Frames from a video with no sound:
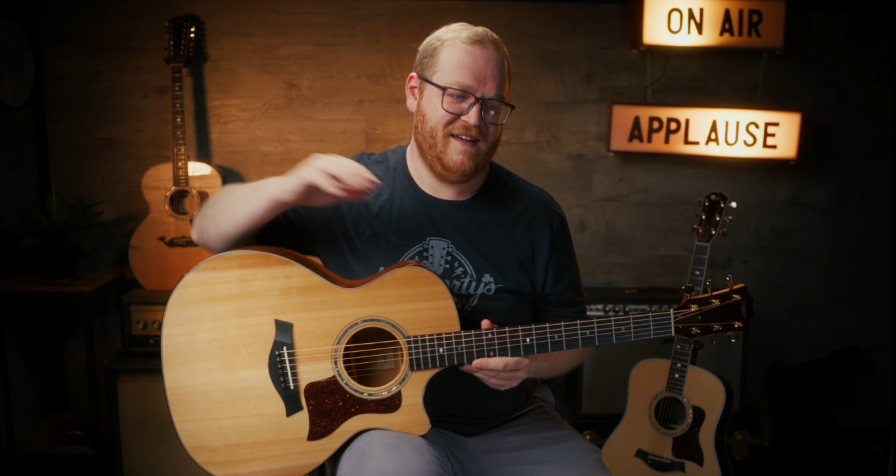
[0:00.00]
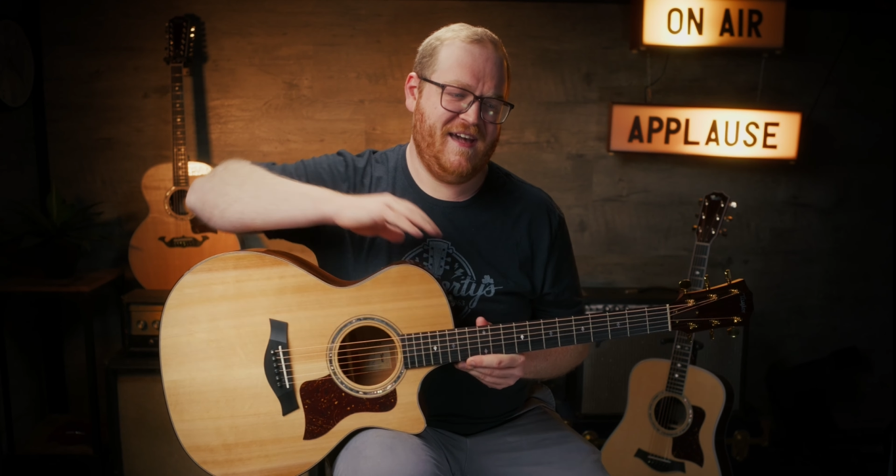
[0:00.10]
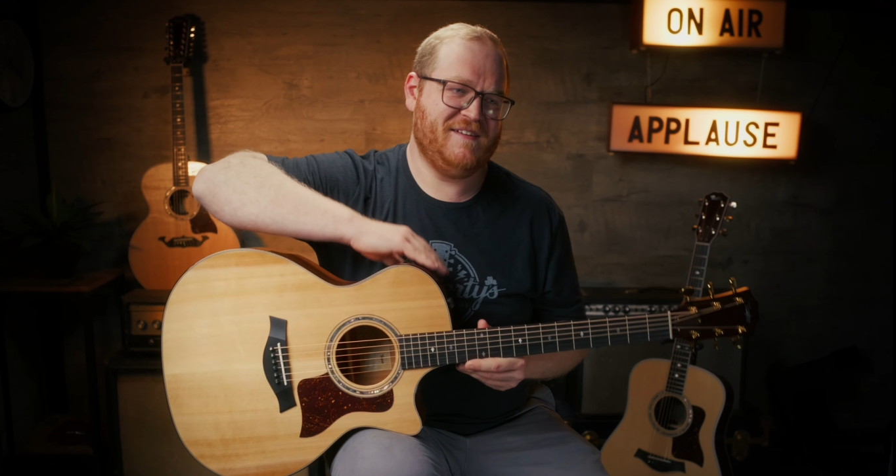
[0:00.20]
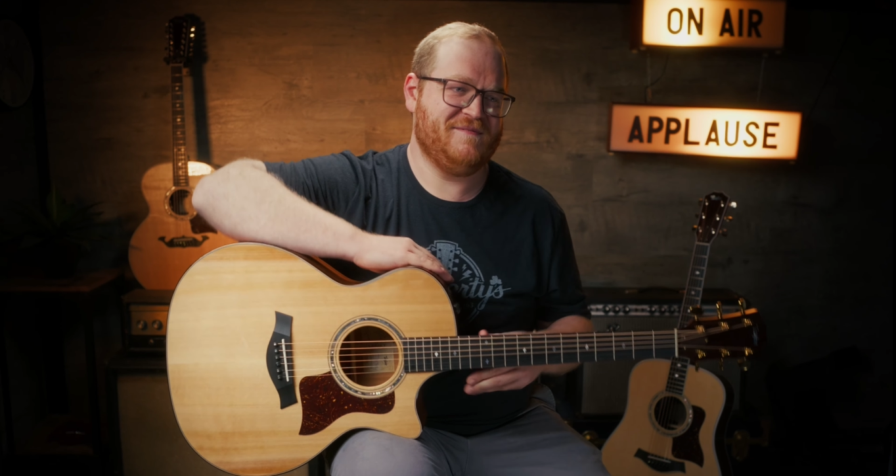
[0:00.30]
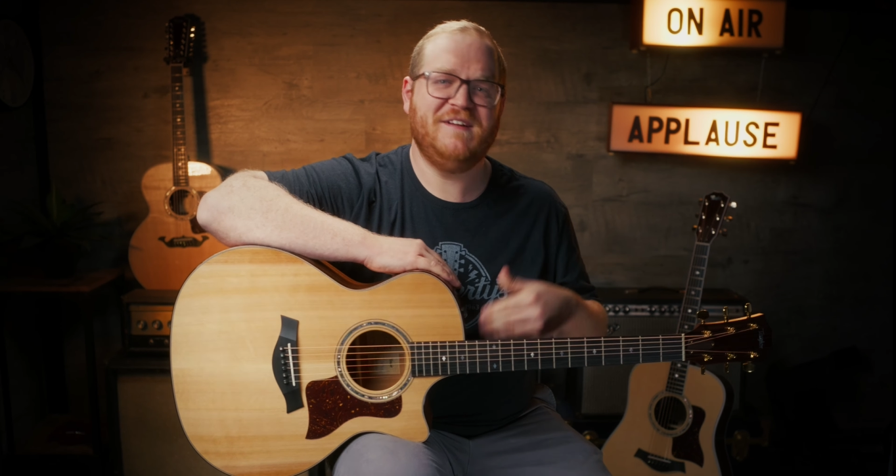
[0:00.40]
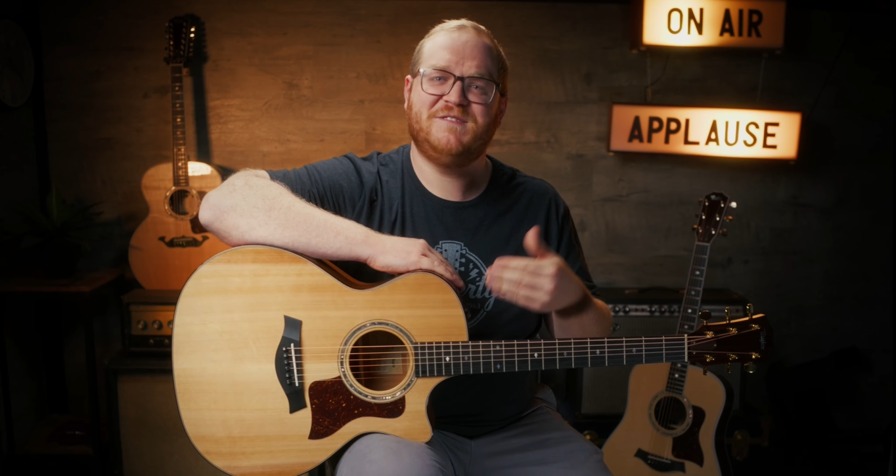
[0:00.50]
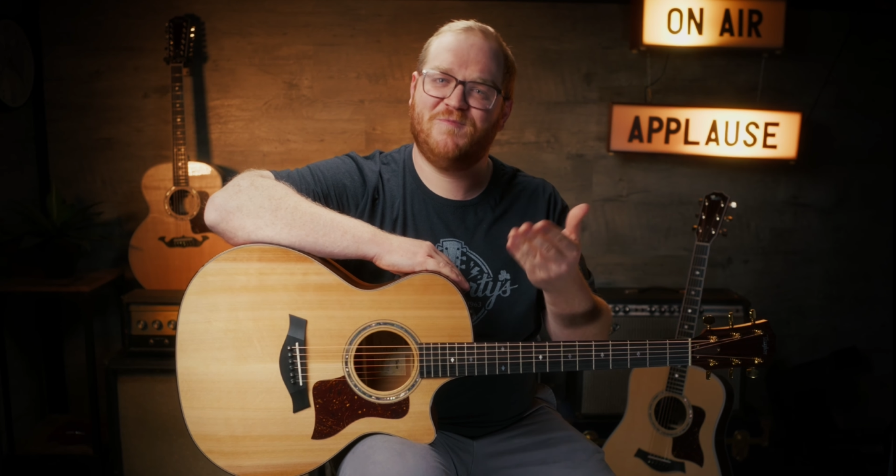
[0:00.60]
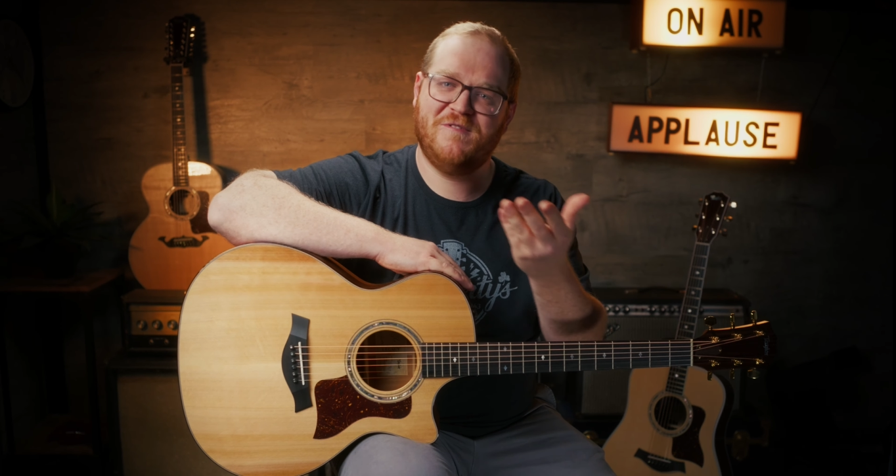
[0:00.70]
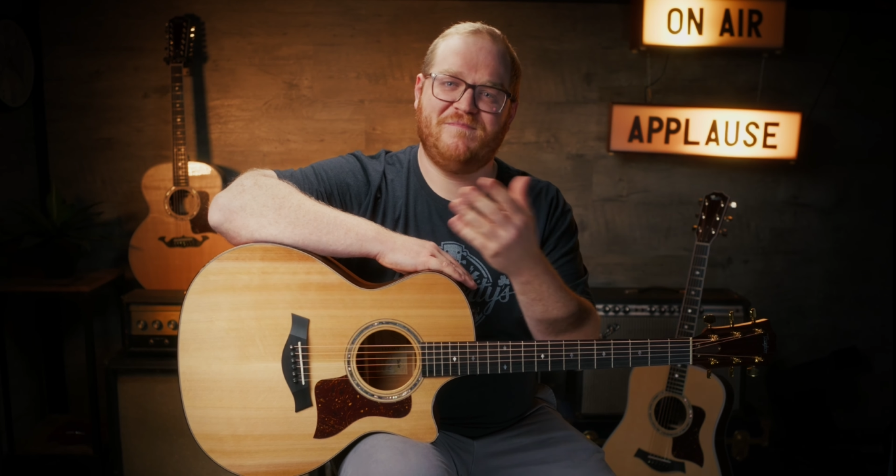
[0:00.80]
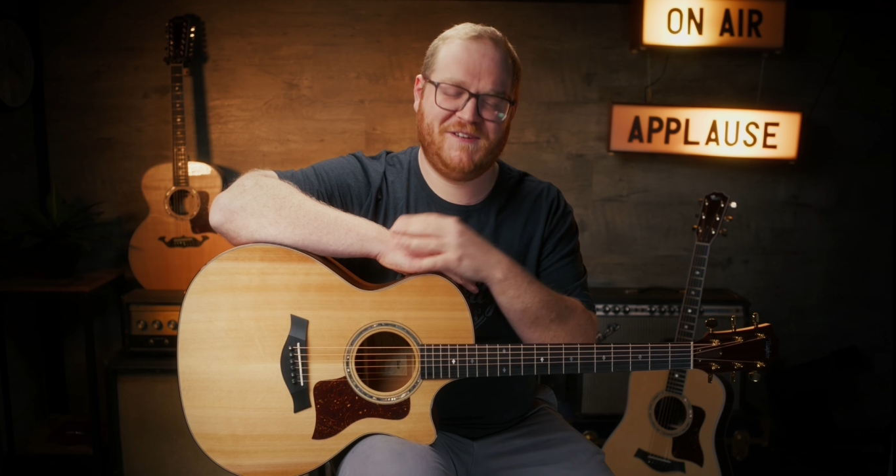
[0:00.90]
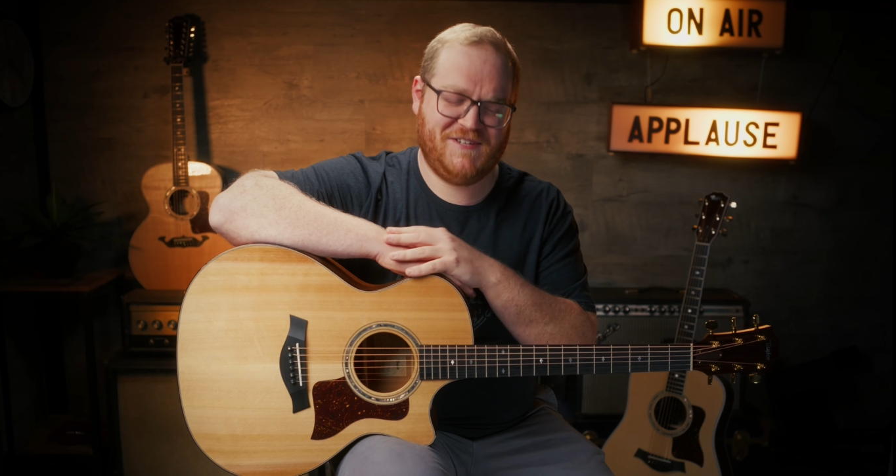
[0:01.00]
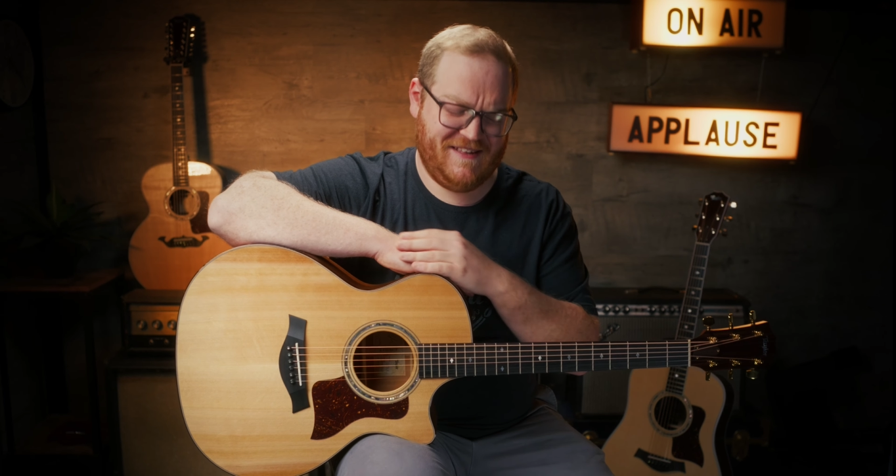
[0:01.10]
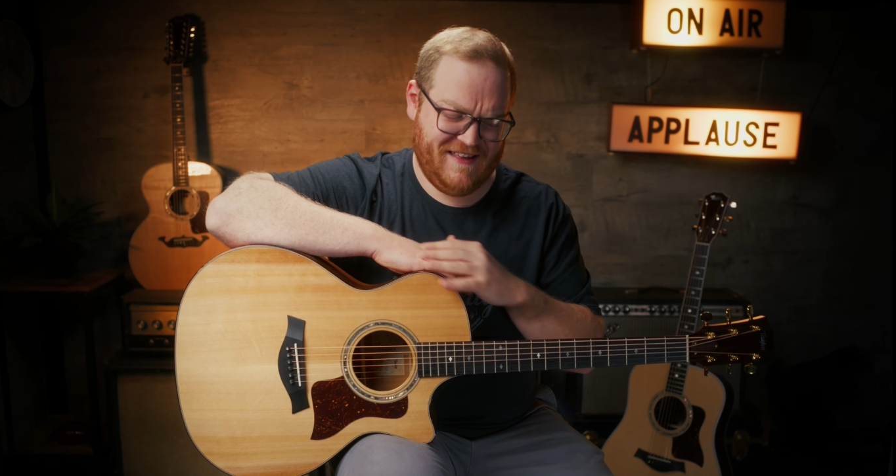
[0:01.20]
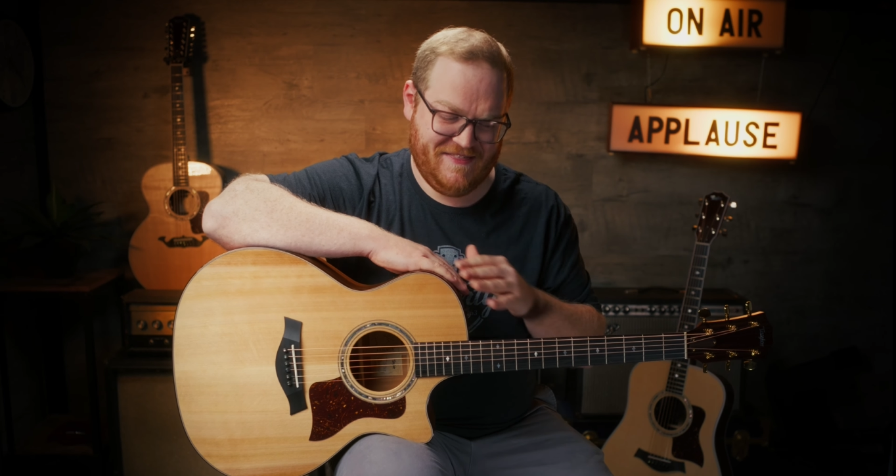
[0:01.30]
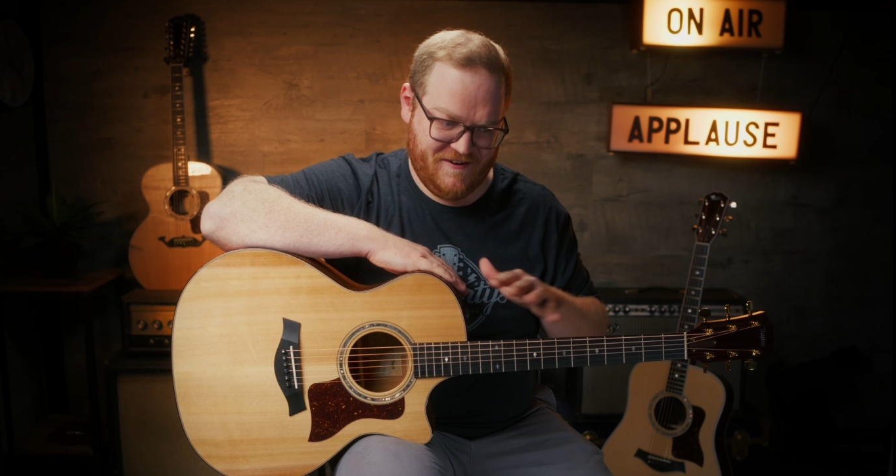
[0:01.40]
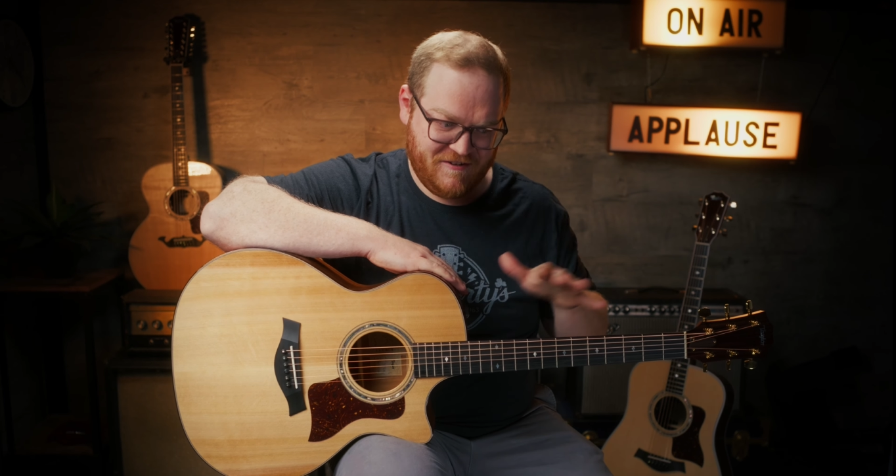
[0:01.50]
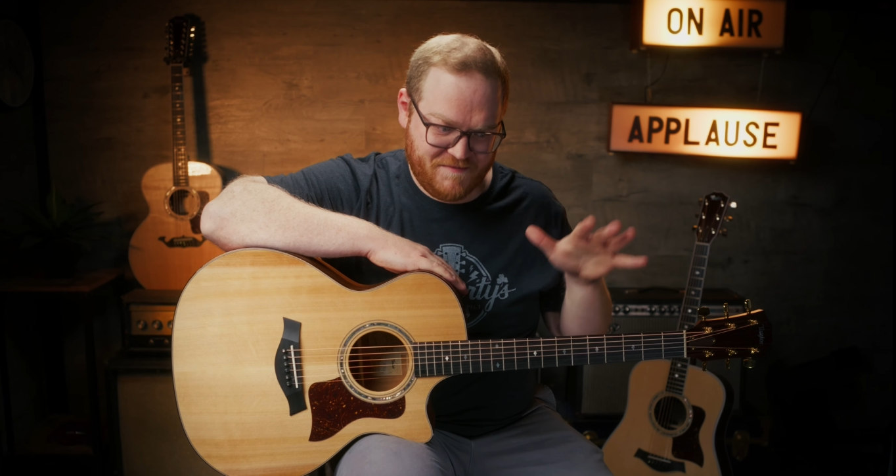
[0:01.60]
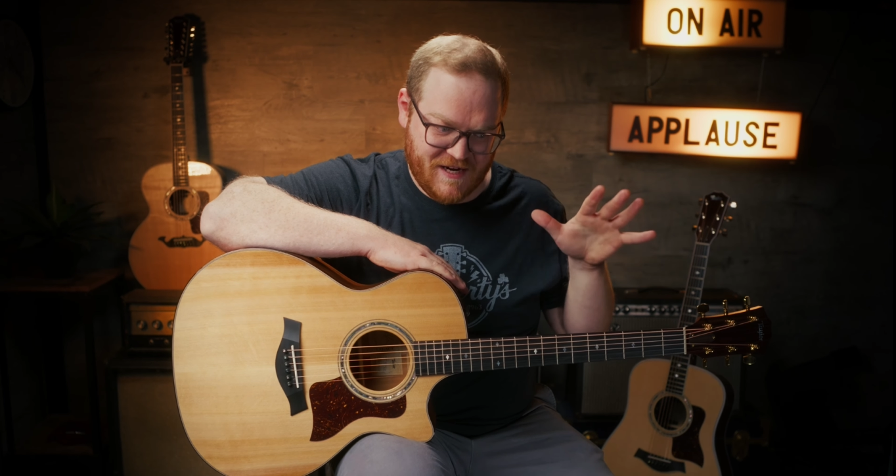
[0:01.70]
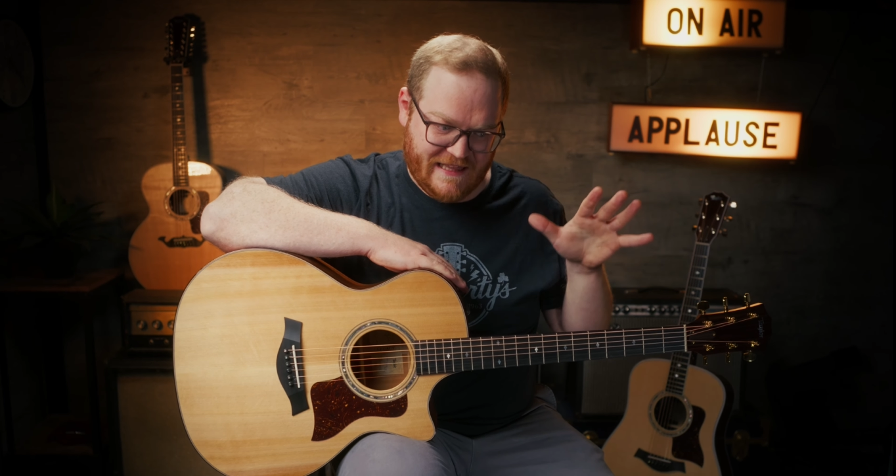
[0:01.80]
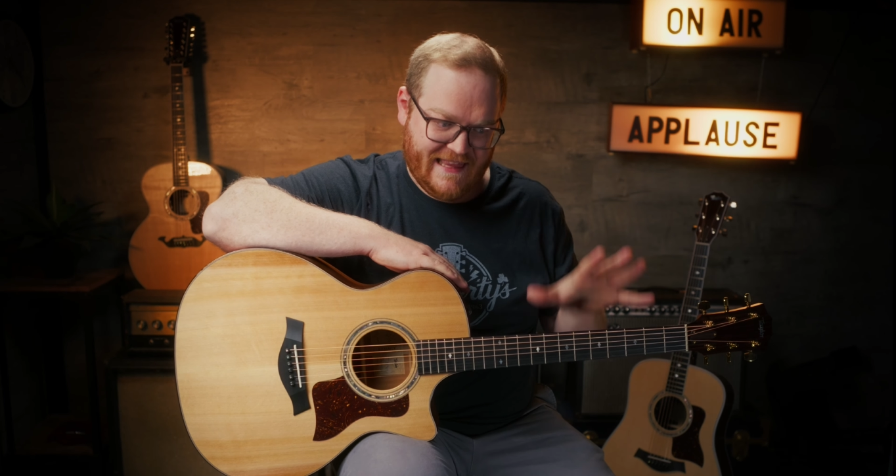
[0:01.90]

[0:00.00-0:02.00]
And it's worth mentioning that there's been a